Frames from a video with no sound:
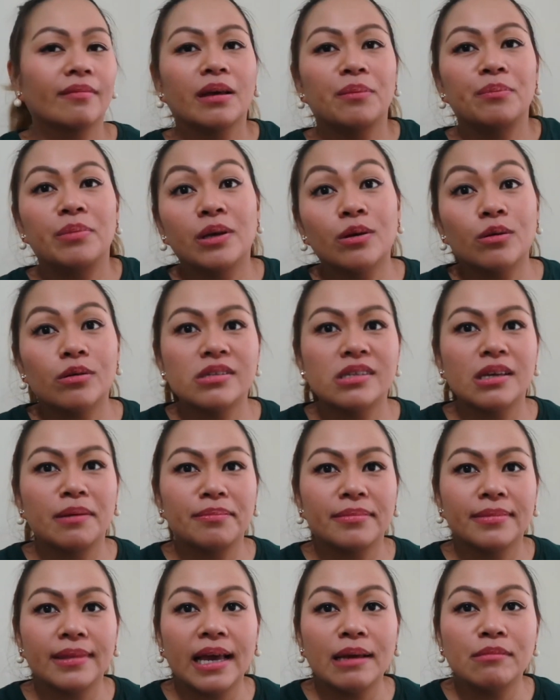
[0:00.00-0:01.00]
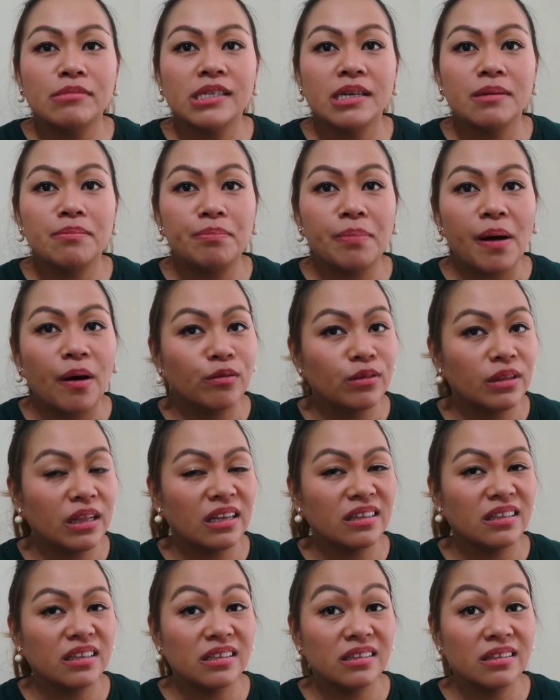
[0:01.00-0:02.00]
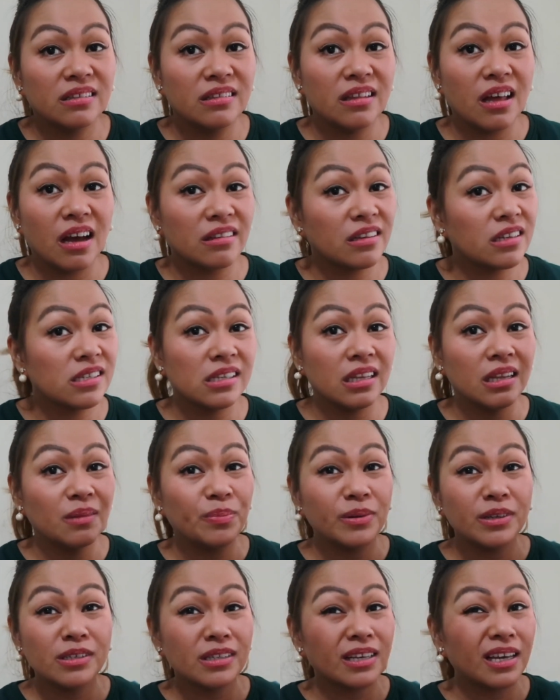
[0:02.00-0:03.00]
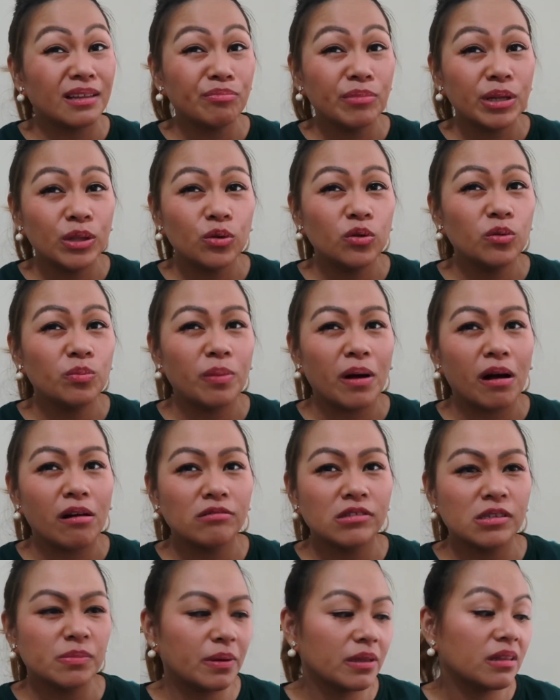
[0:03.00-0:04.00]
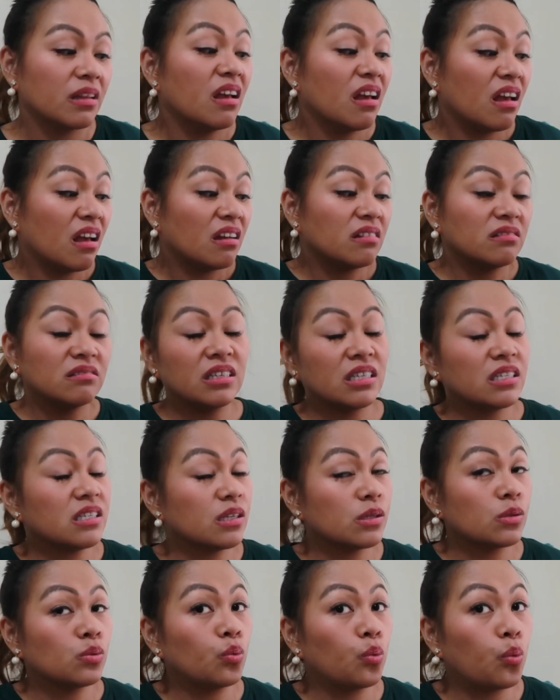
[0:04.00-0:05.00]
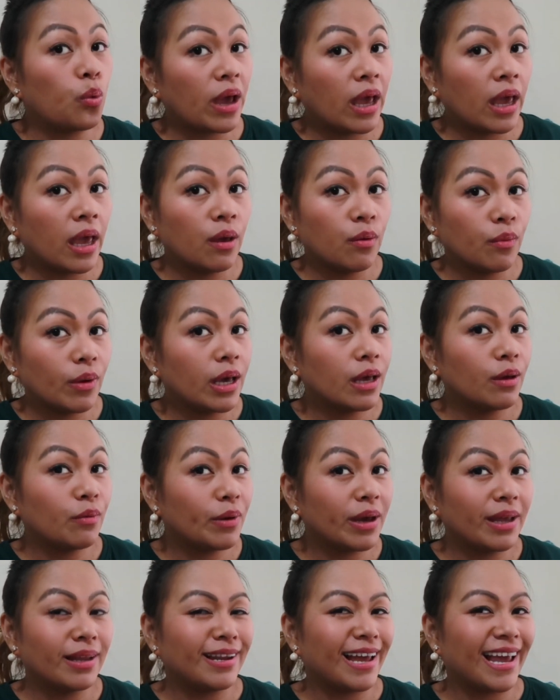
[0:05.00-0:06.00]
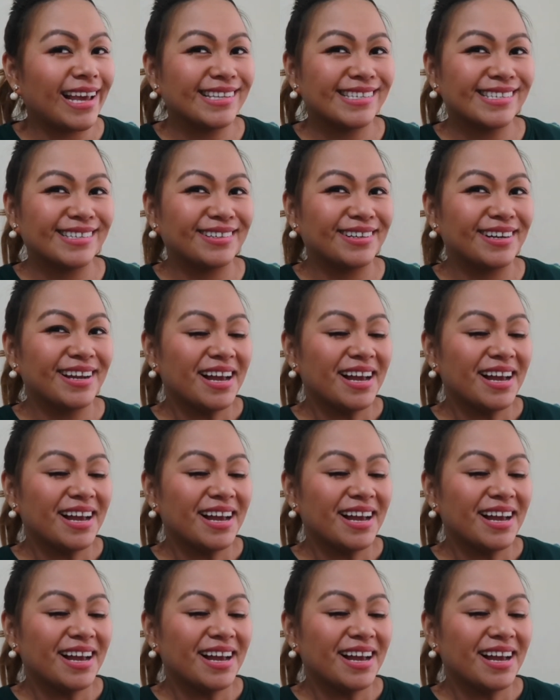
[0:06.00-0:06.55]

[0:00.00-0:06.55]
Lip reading: because sometimes in Poundland the slippers can be £2, but this is way nicer.